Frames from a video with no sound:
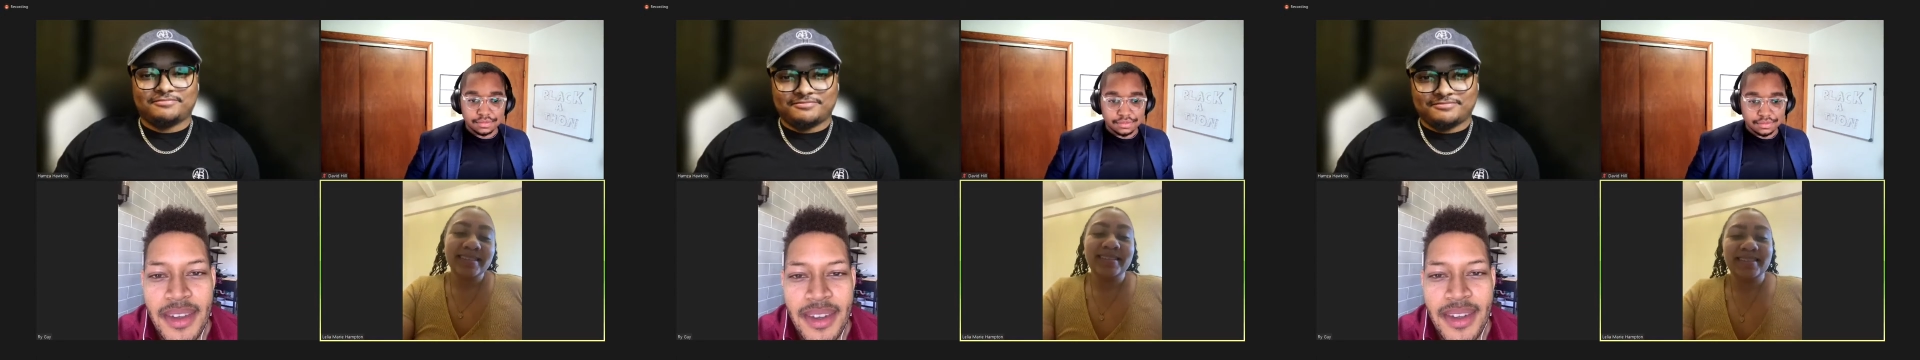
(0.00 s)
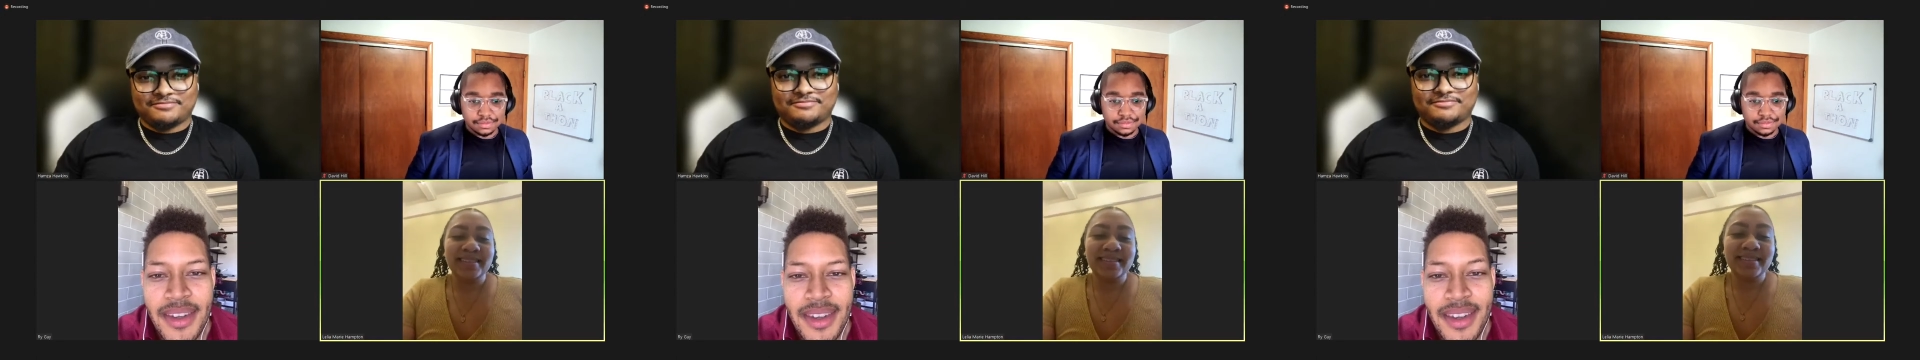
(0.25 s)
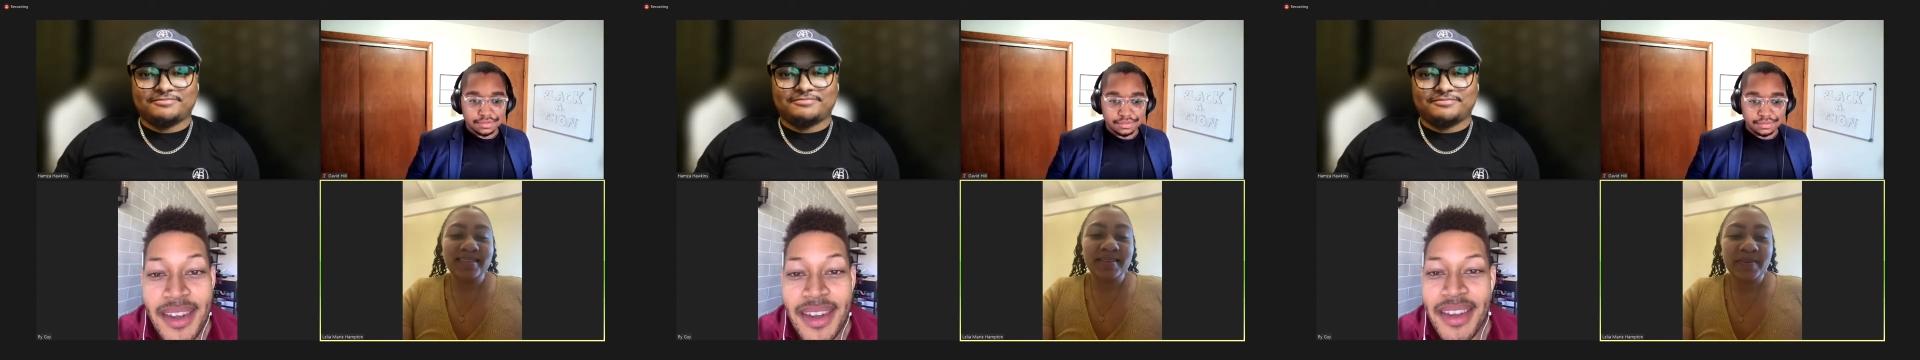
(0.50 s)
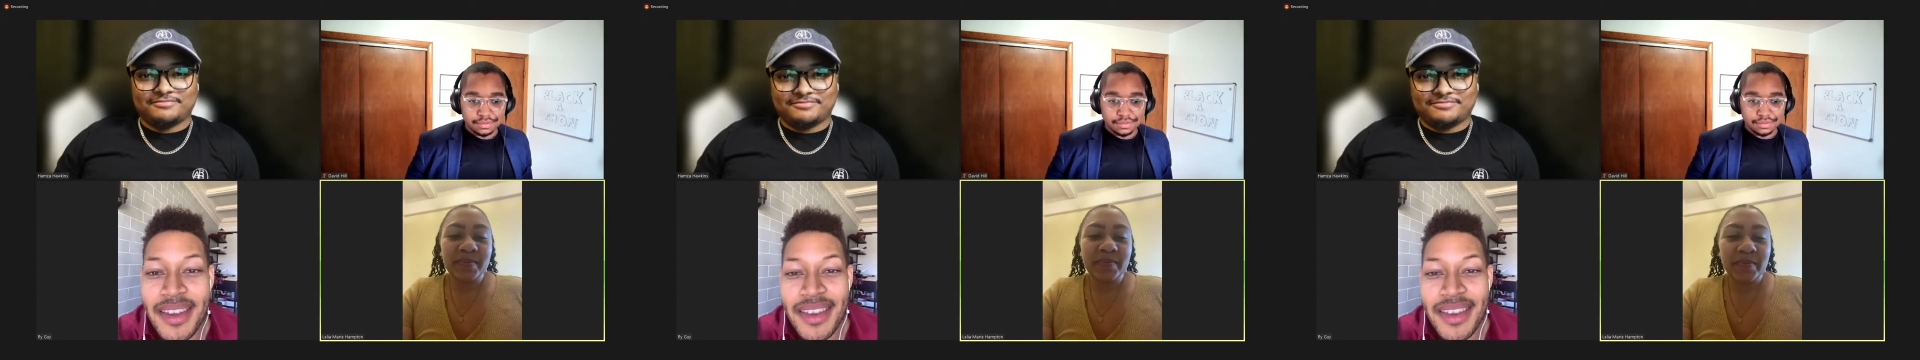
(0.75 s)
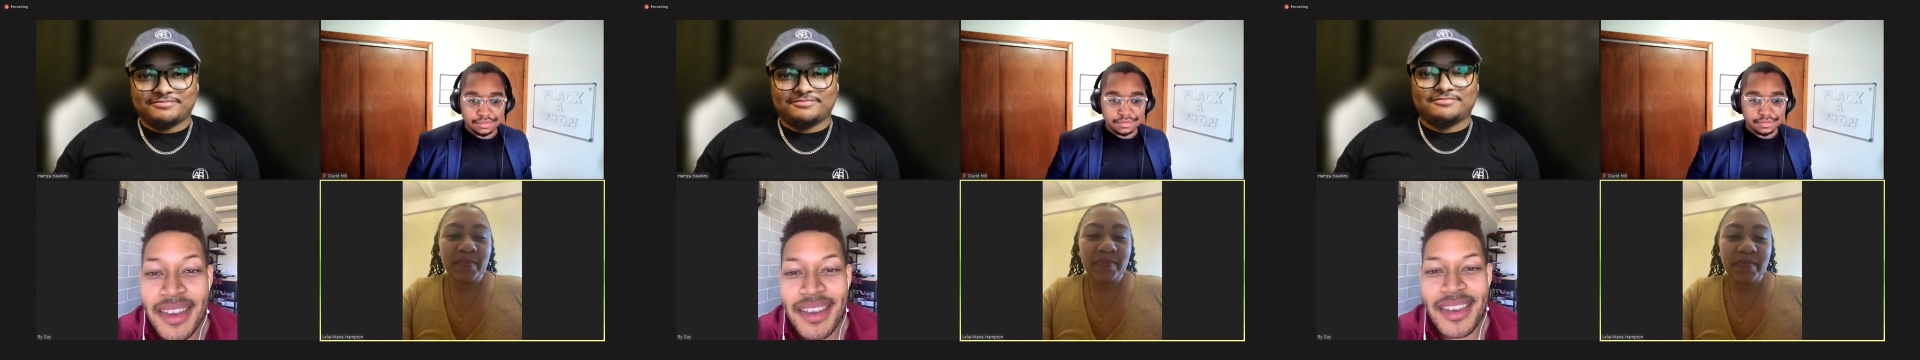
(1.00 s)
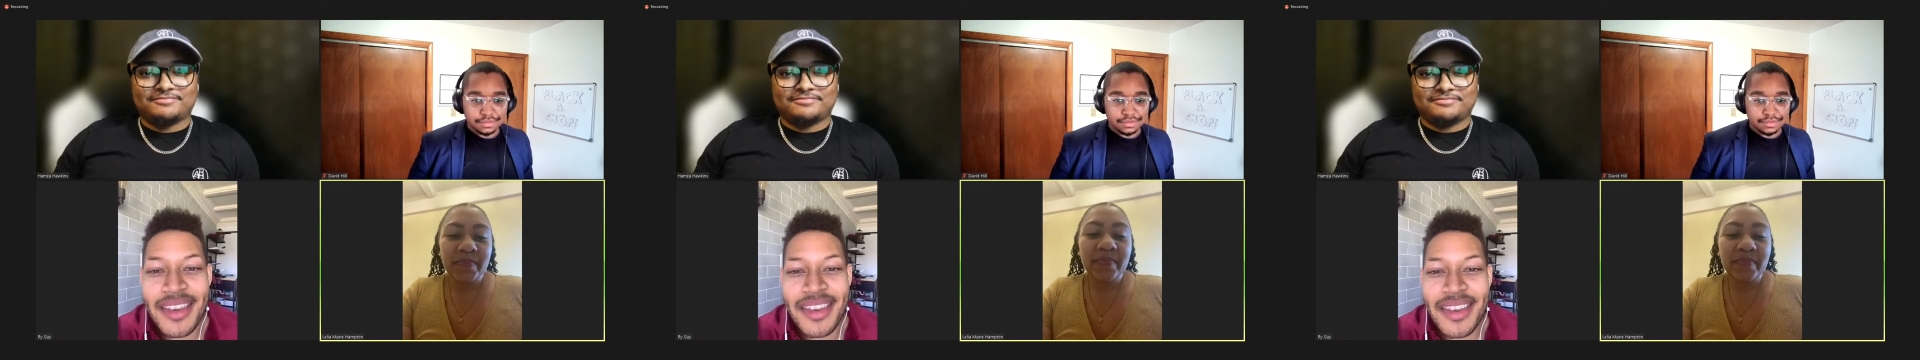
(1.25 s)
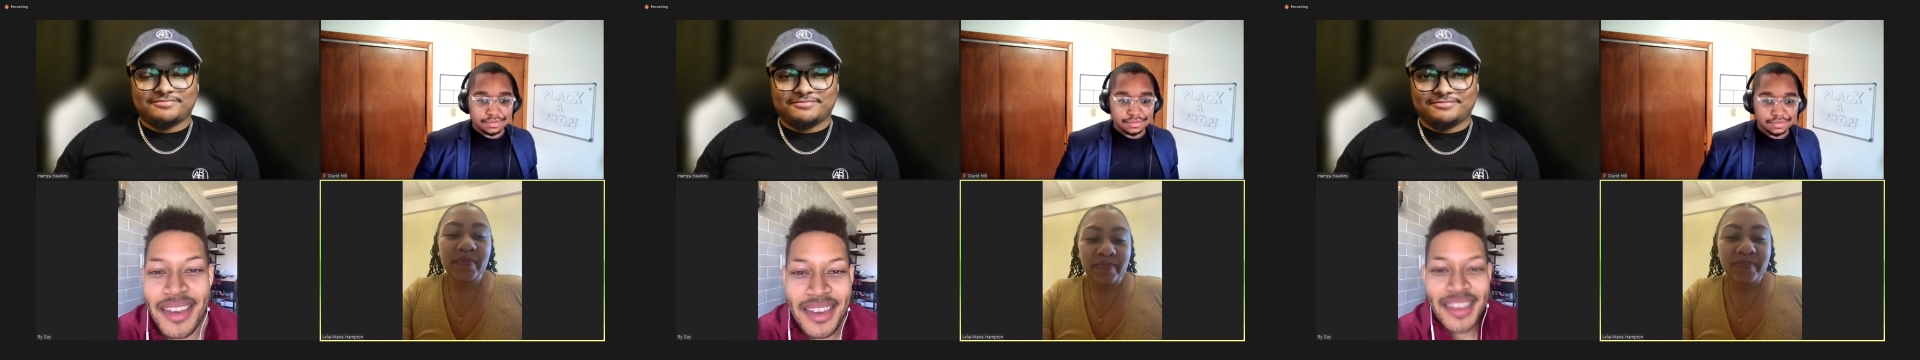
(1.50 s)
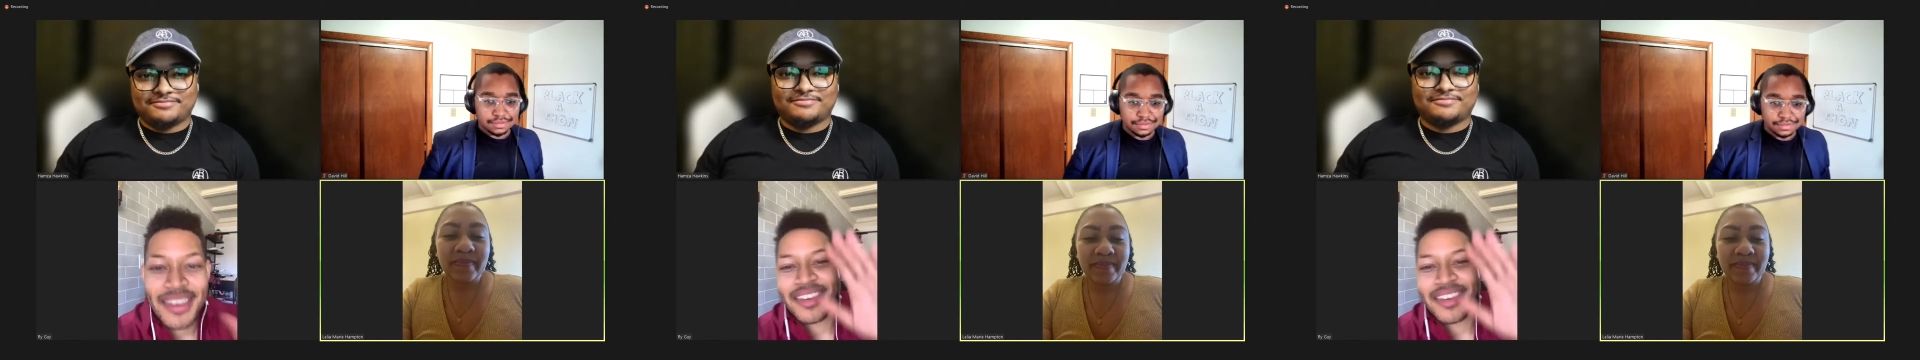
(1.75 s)

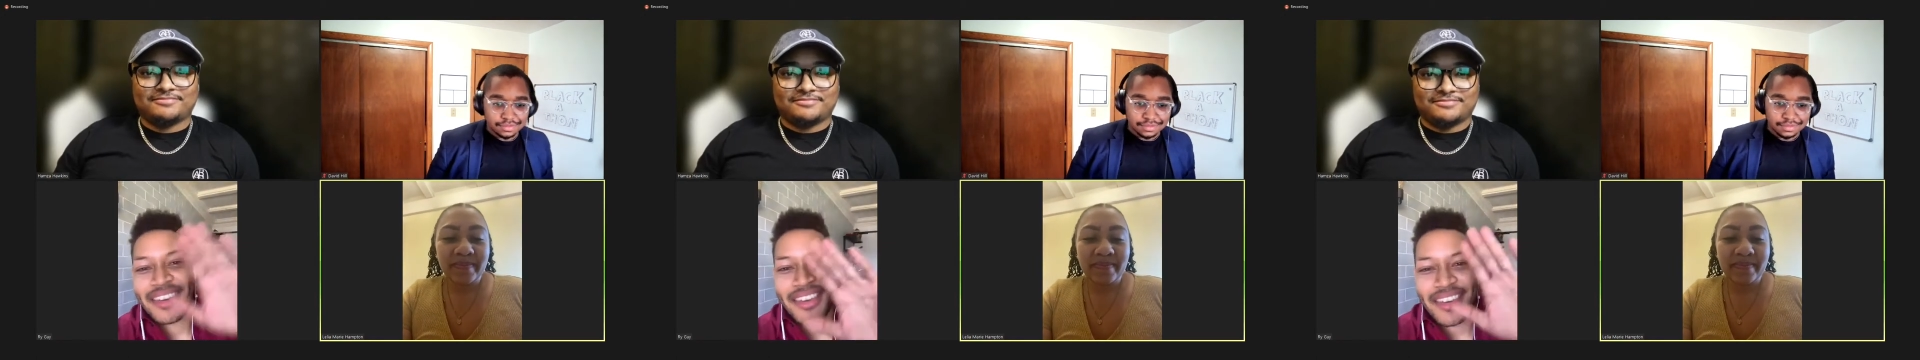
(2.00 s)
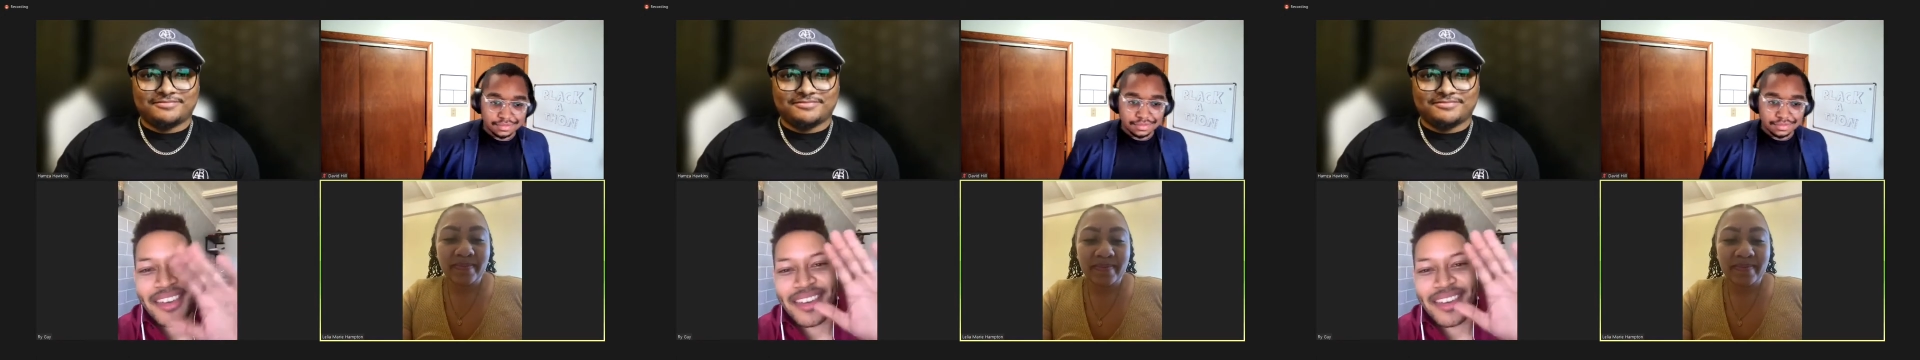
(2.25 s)
(silence)